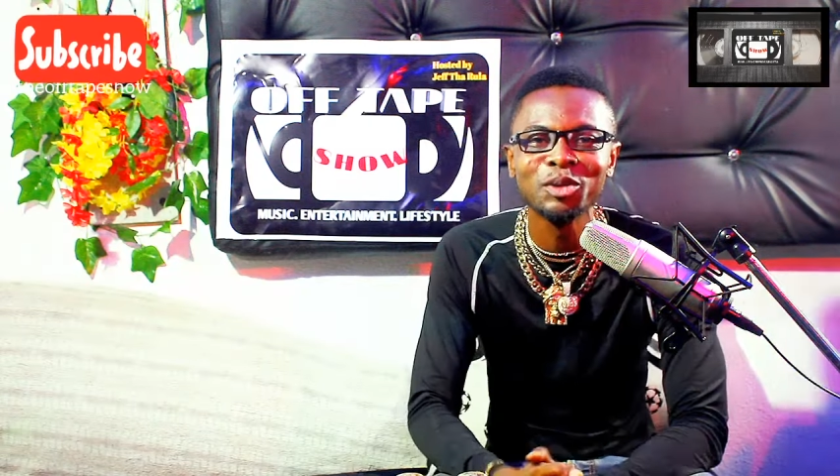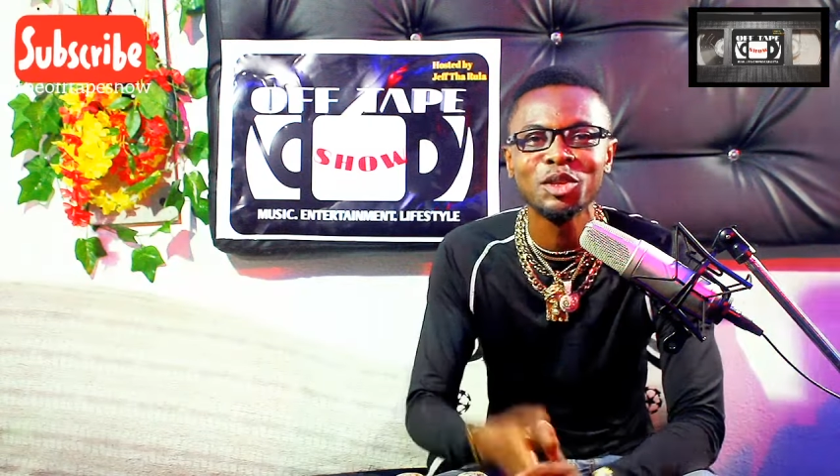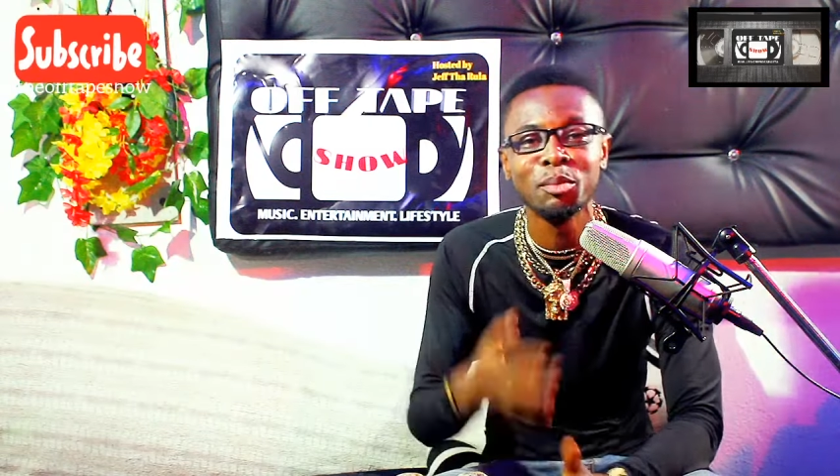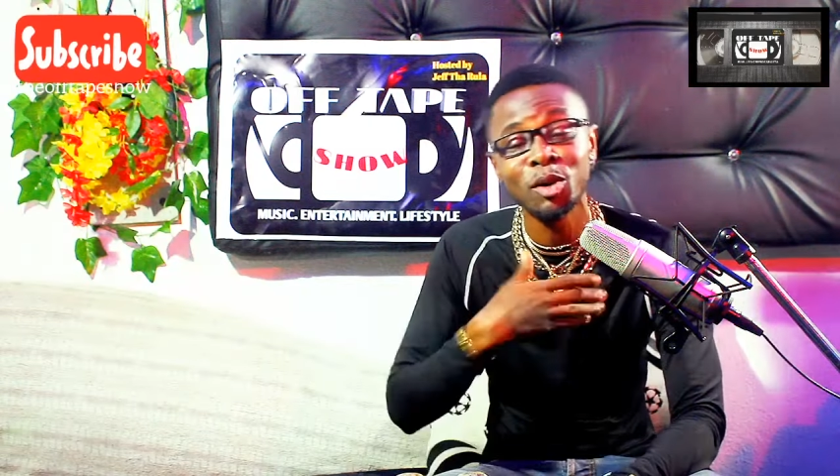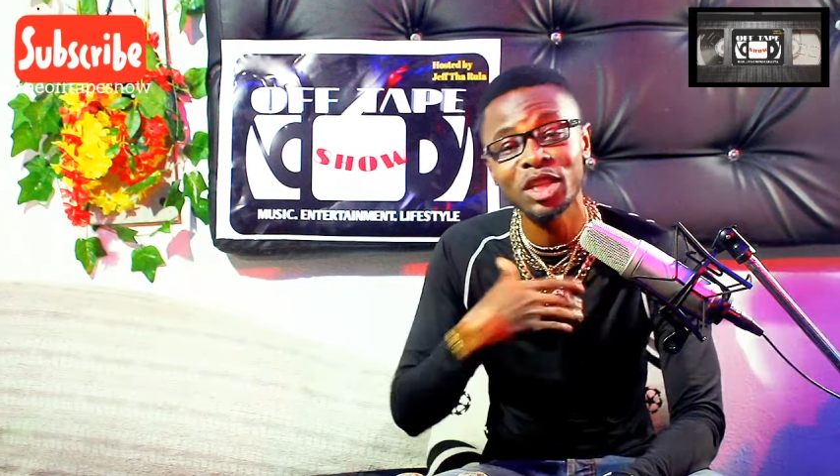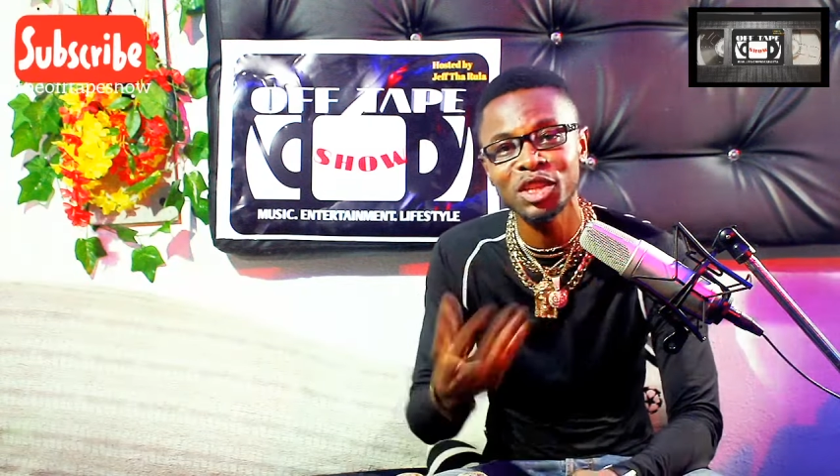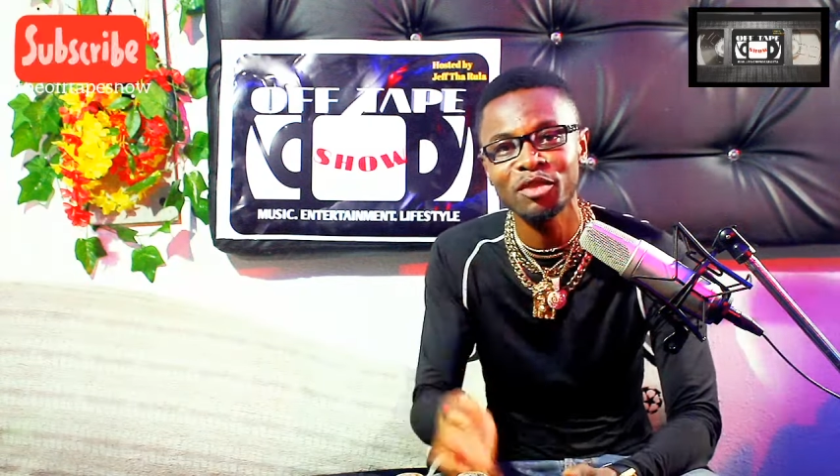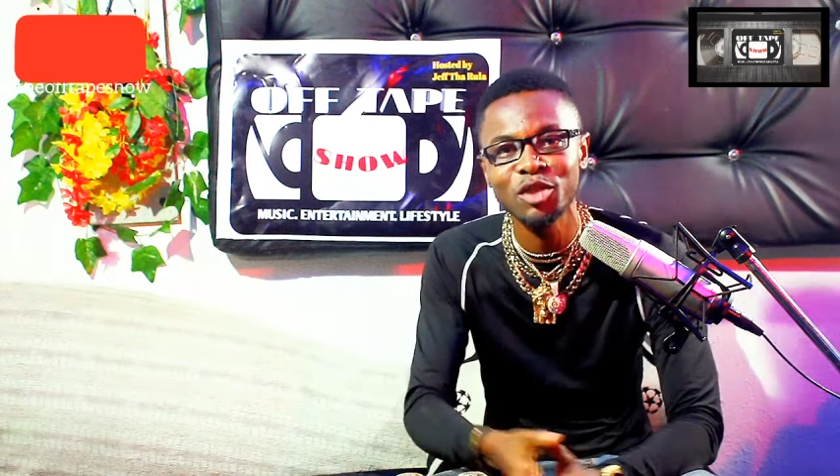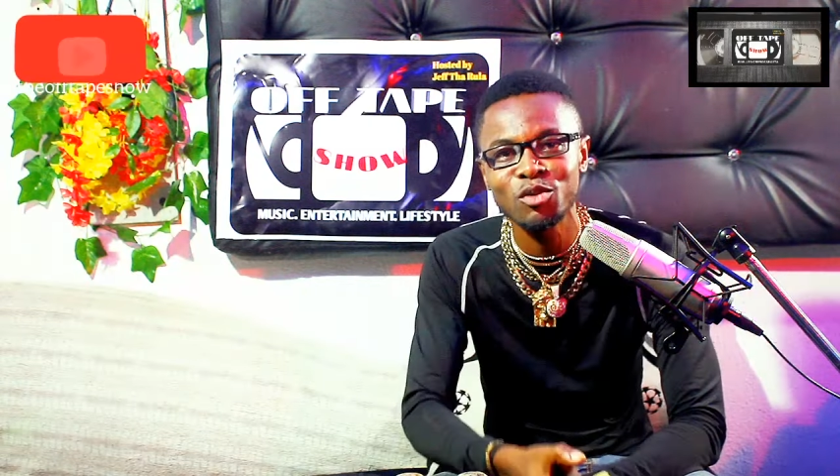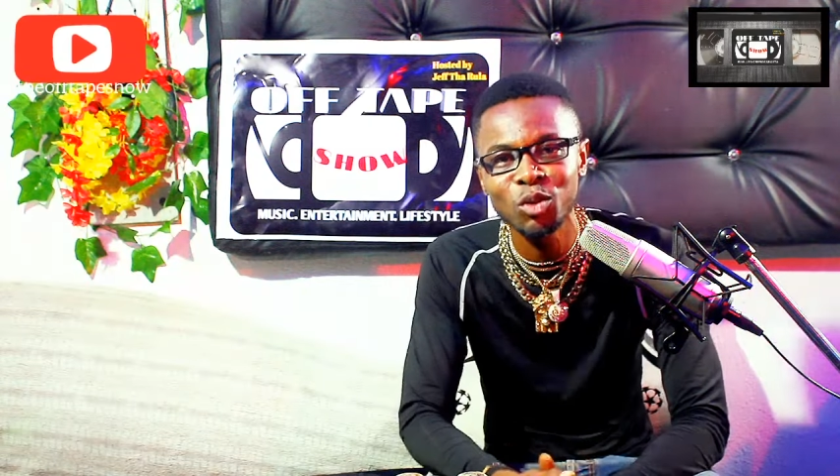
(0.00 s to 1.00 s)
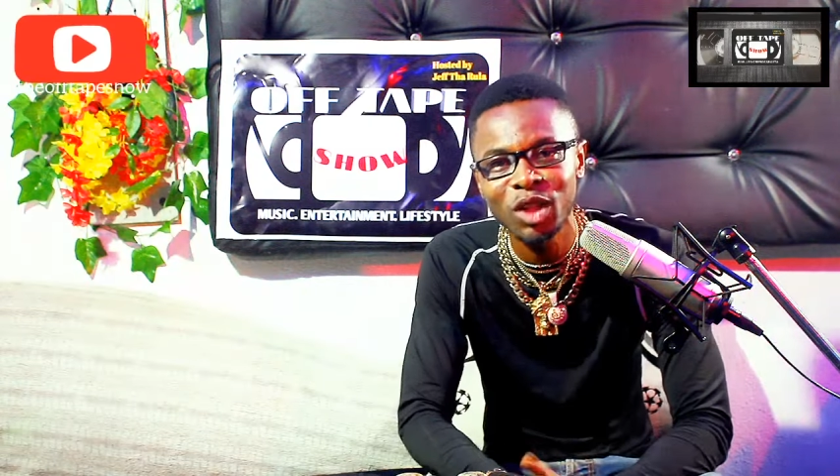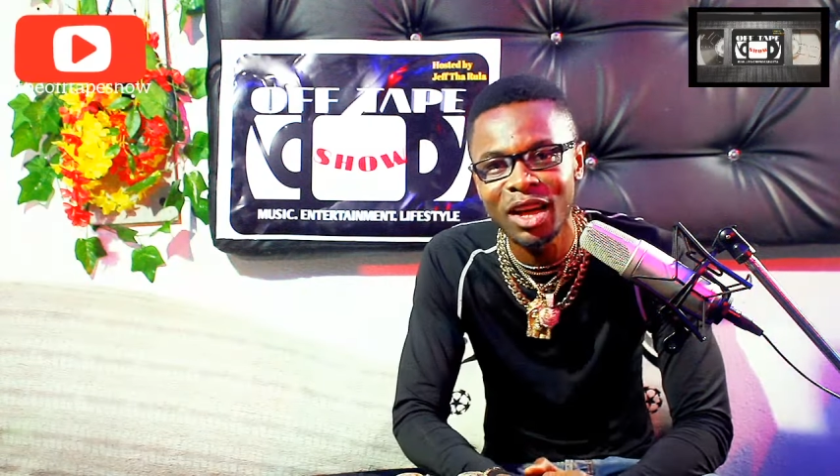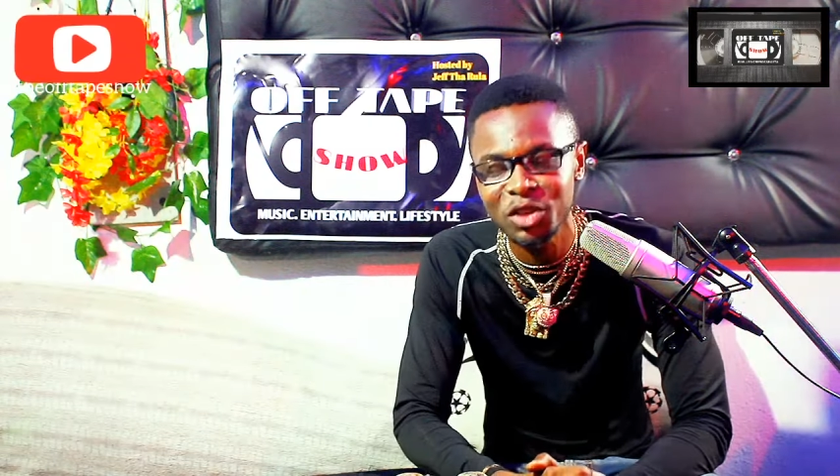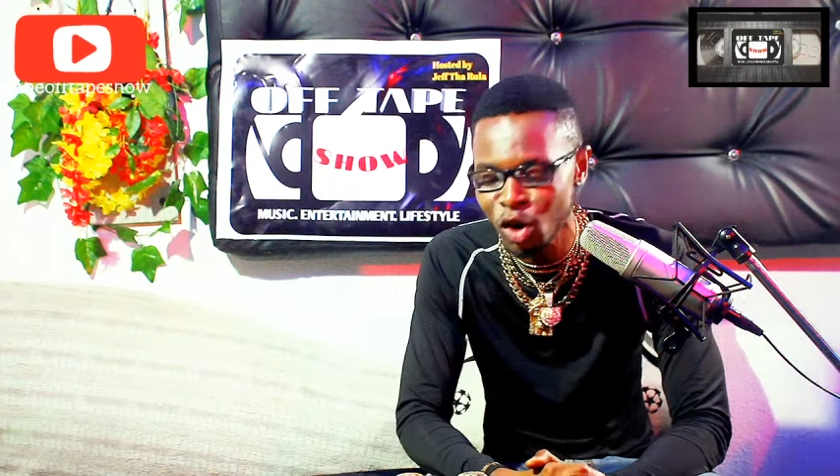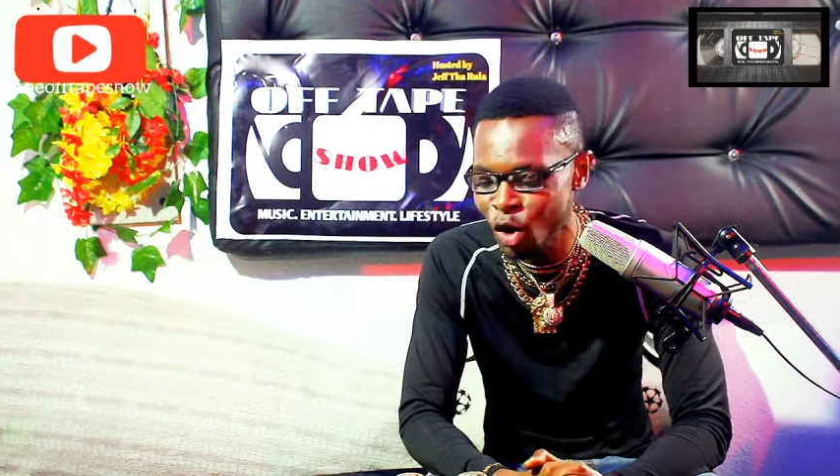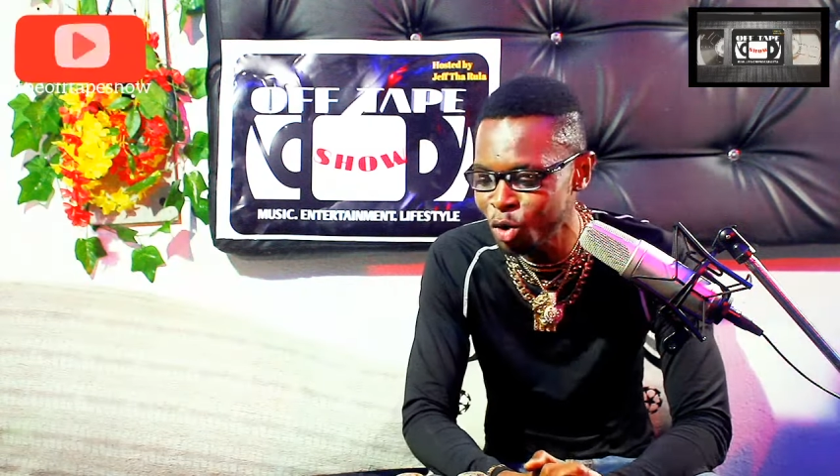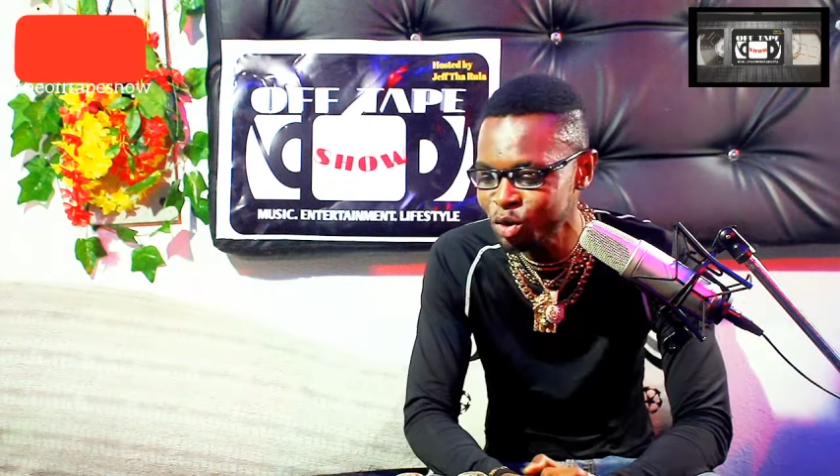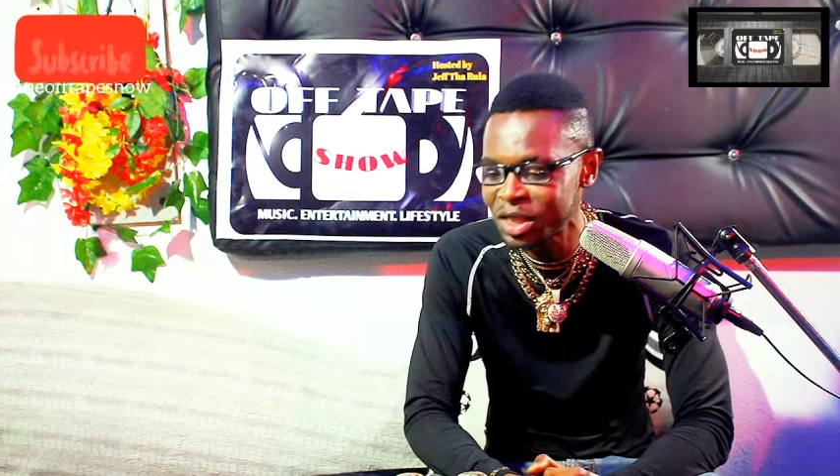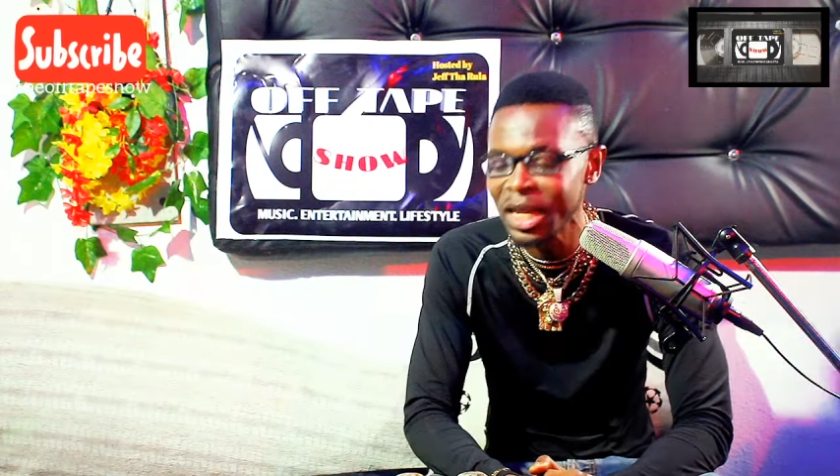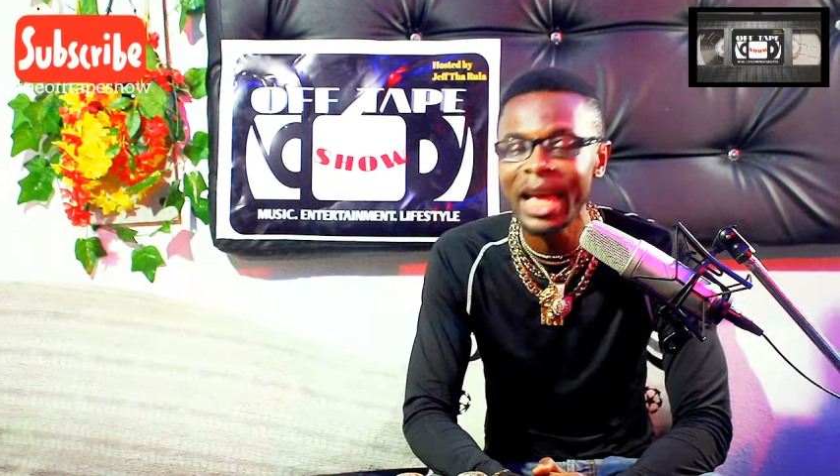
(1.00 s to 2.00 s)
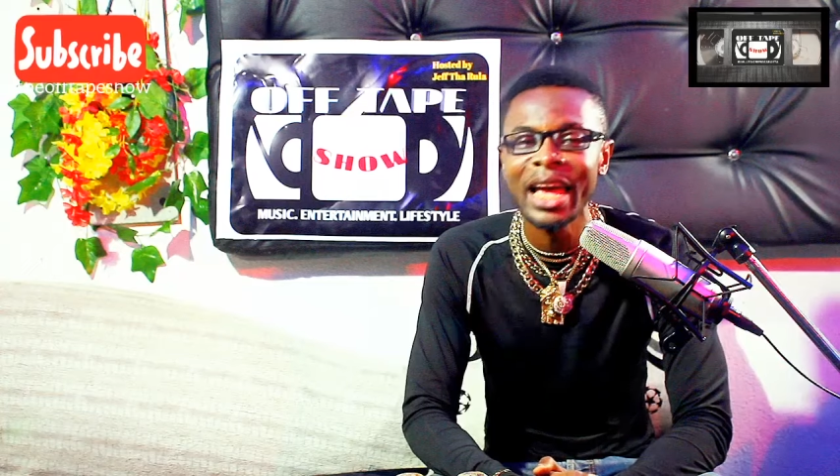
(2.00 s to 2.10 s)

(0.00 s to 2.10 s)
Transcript: It's your boy Jeff the Ruler, your host.